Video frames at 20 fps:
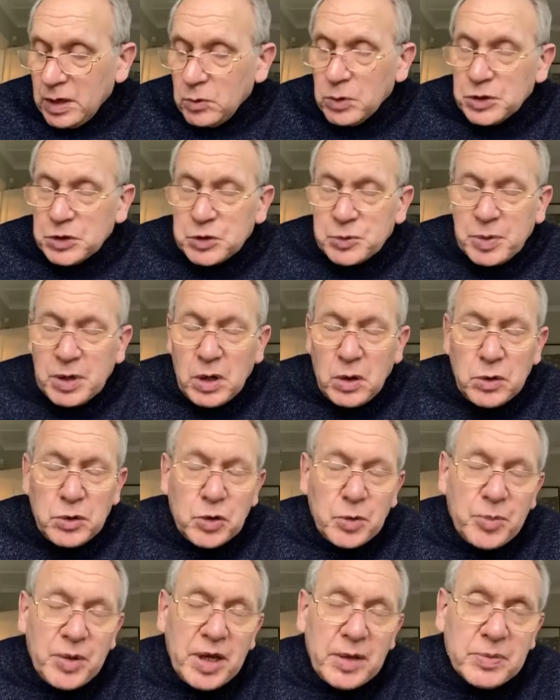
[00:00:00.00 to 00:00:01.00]
will inspire all
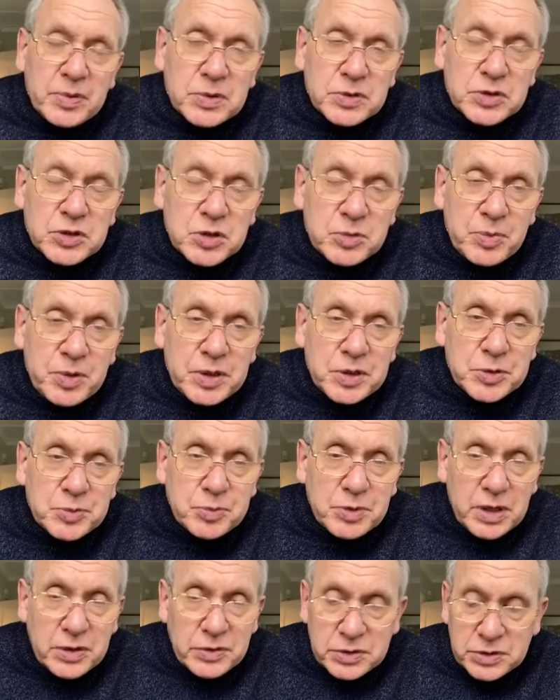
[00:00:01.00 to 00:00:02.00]
your peoples to be as
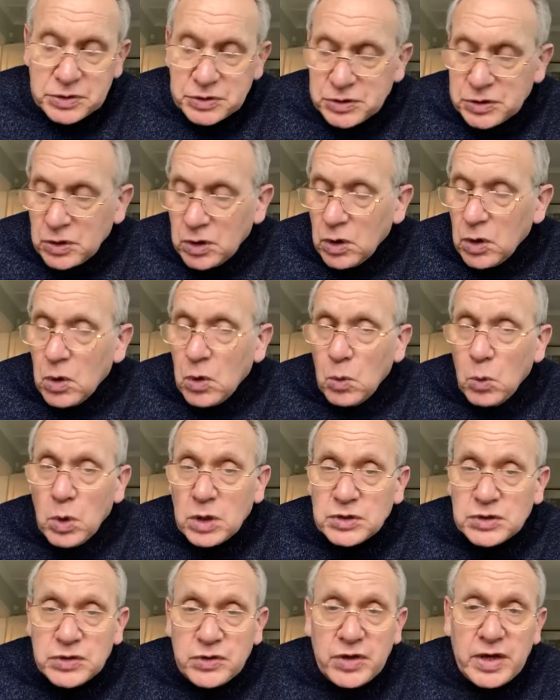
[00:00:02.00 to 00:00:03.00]
brothers,
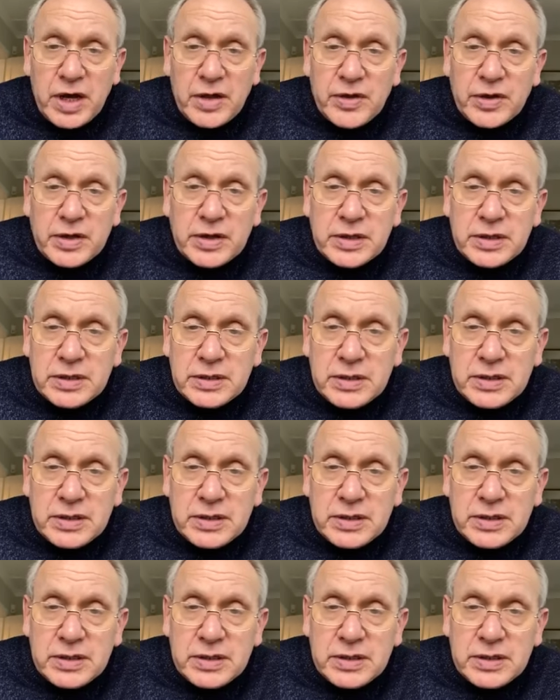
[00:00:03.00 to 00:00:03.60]
one to the other,